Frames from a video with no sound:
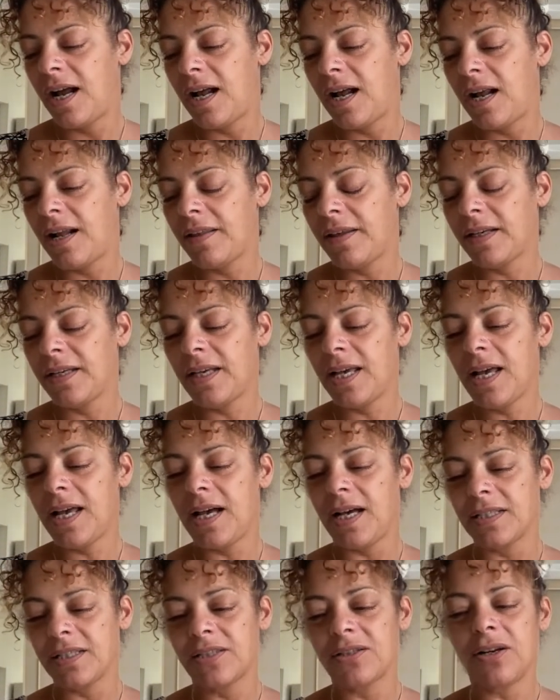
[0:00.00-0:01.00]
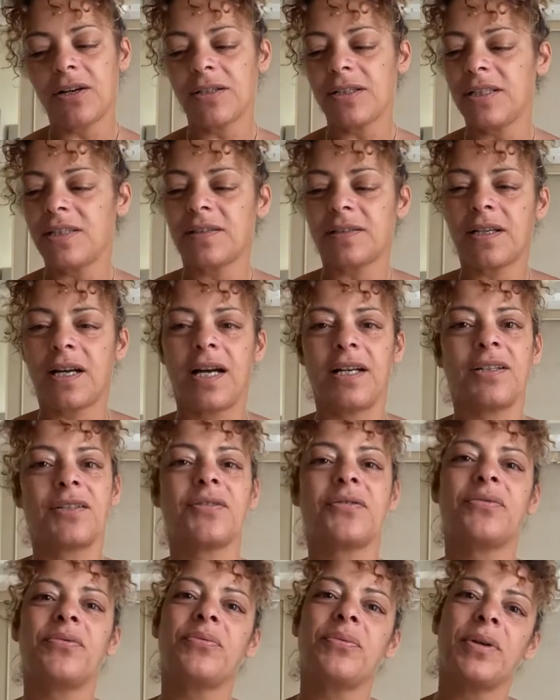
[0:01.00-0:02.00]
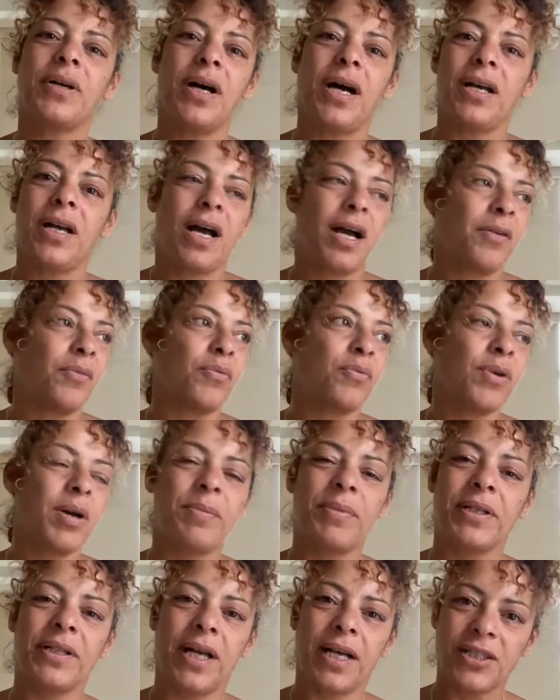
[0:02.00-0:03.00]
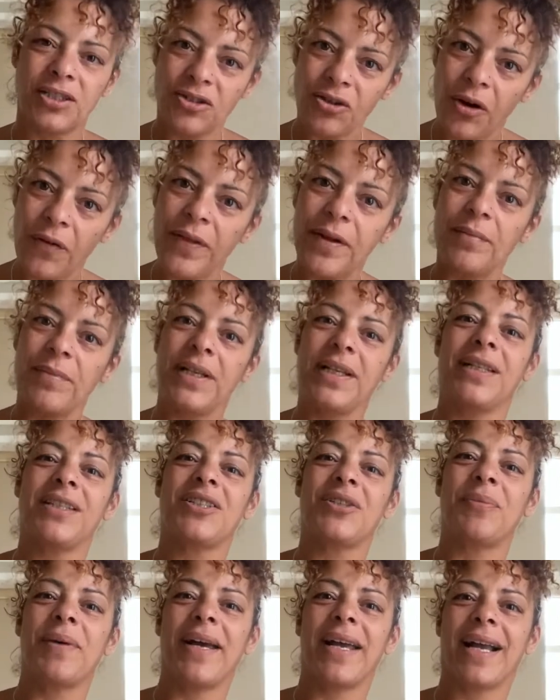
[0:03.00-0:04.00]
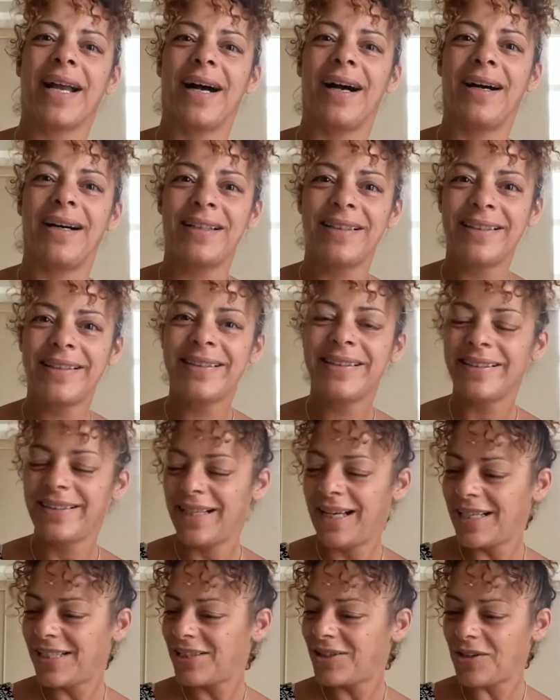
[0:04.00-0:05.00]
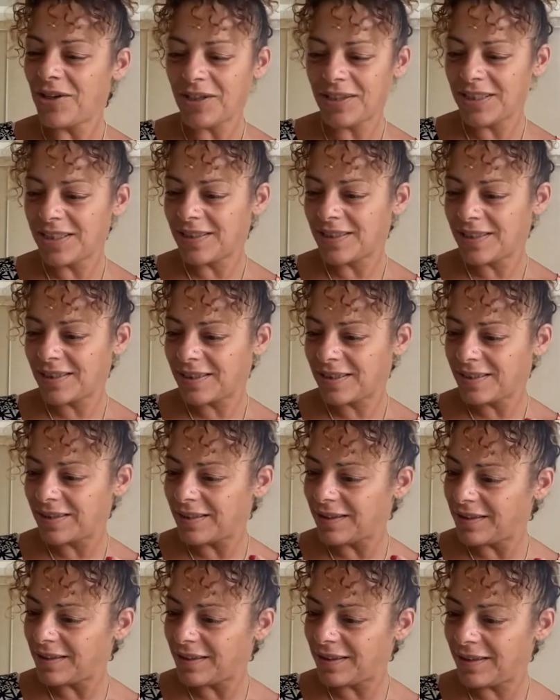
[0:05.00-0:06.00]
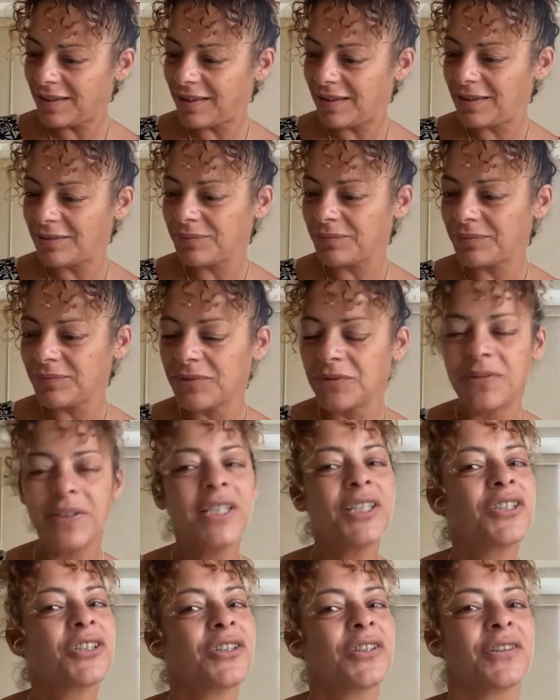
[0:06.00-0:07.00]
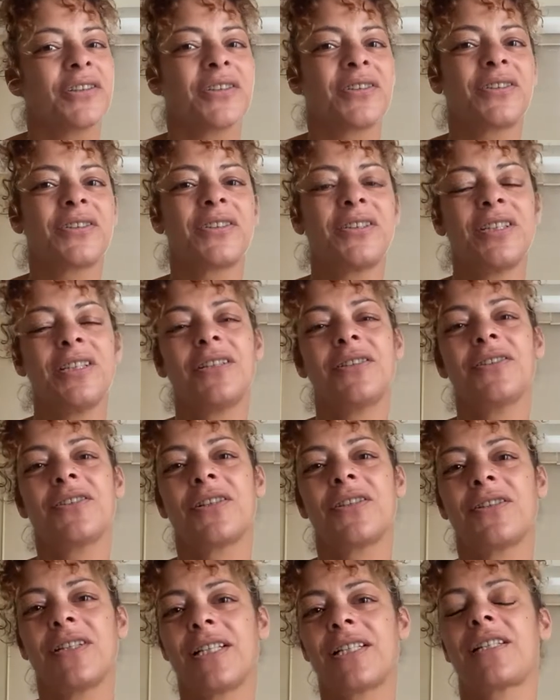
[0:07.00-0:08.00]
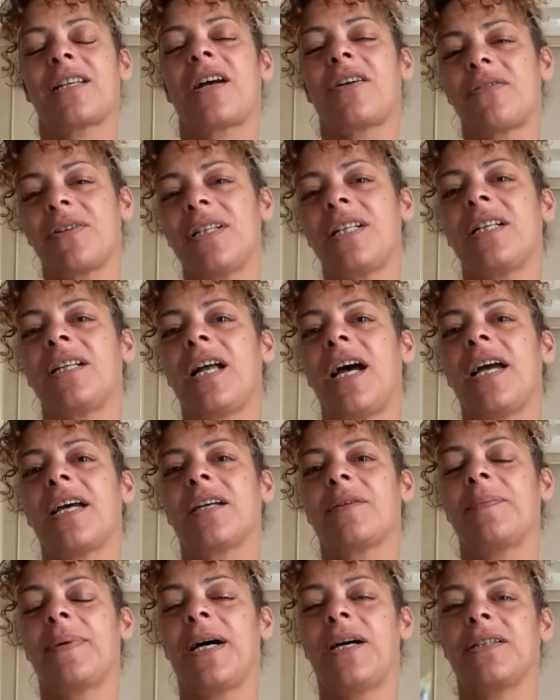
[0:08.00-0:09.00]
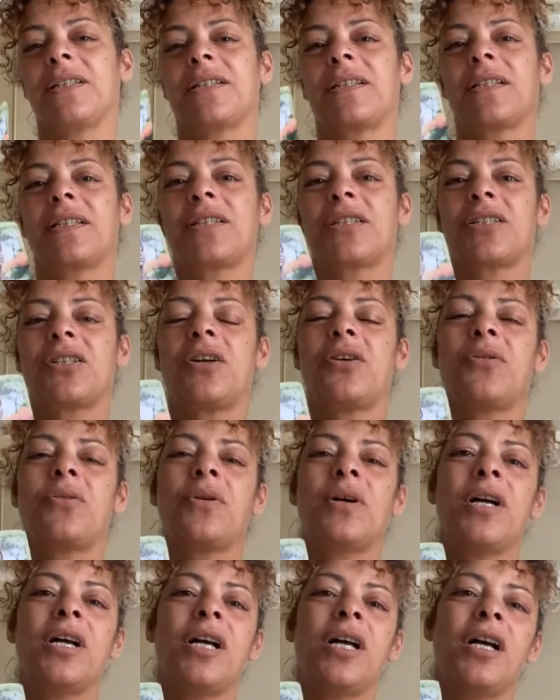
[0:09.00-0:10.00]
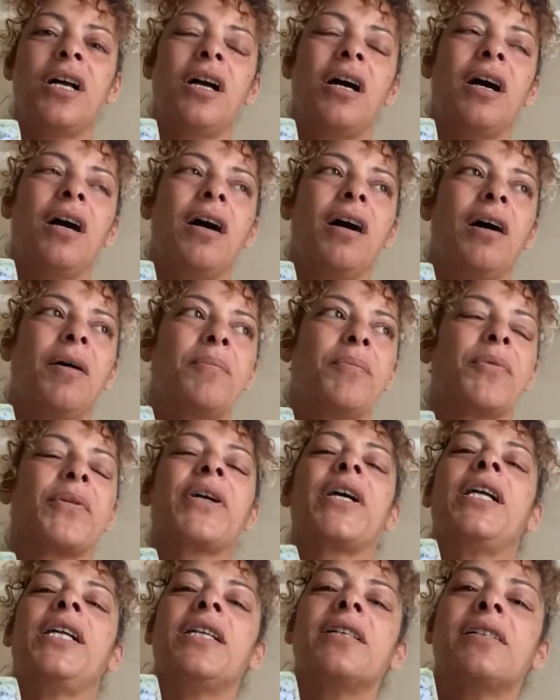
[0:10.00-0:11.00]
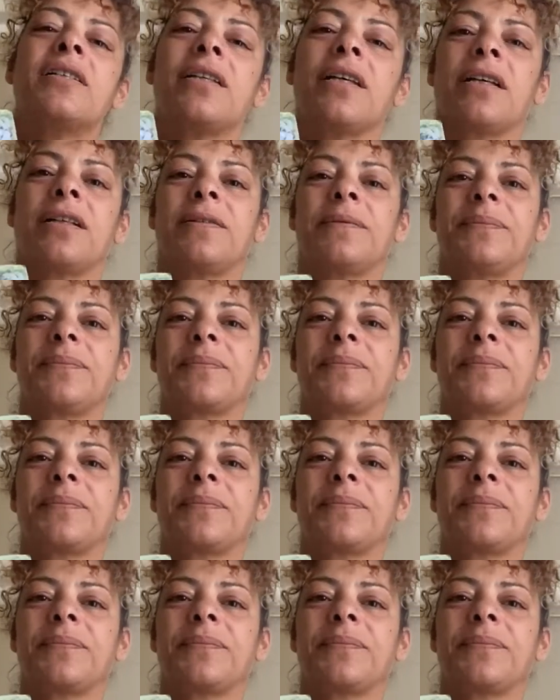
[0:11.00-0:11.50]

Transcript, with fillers: I think, yeah, I saw these kinds of, uh, of women. I saw them in Jamaica. I saw these um, features, you know, so that's I really like about it. It's so um, realistic.